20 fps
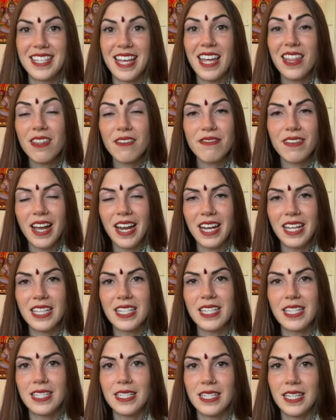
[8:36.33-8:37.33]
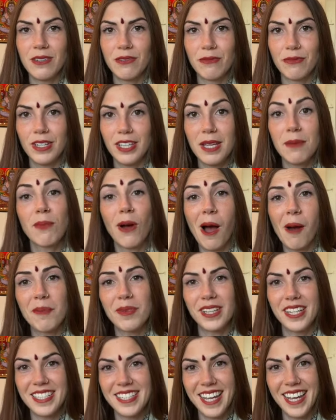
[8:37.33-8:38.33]
and the finances to really
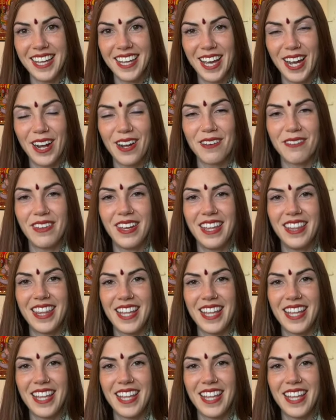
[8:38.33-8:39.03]
properly take care of it.